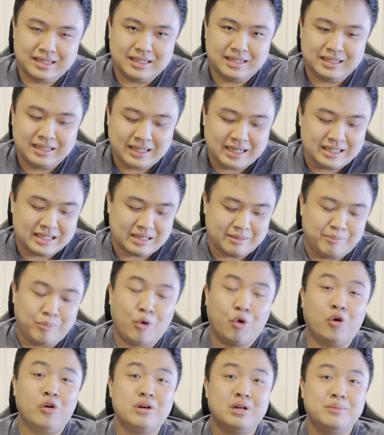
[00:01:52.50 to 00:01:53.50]
not like a
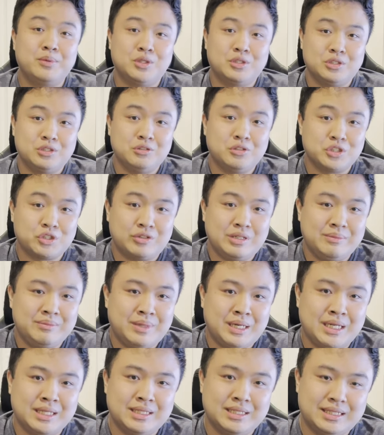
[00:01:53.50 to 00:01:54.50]
portable dual screen
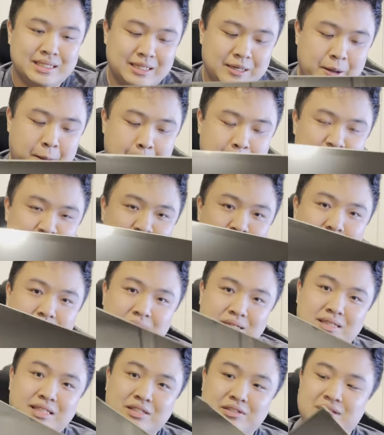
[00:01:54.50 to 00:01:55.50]
monitor
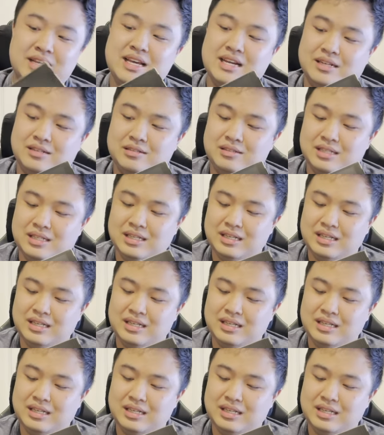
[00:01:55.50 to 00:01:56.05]
until now.